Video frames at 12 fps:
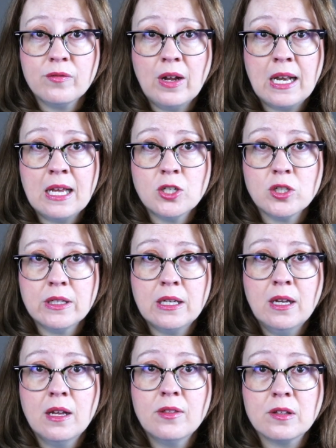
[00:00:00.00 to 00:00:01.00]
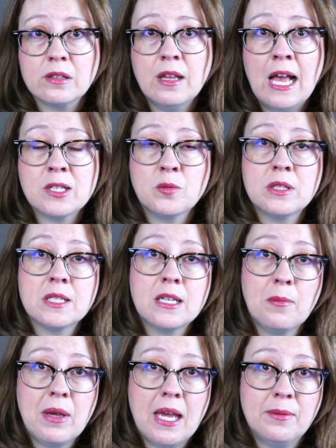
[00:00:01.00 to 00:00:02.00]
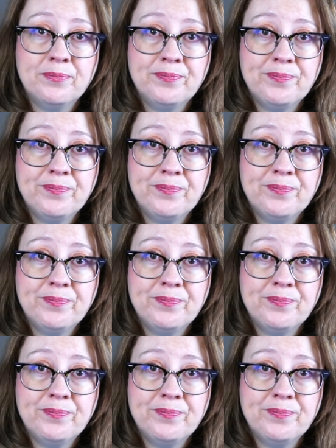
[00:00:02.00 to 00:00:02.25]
financially, they're the last ones to get paid.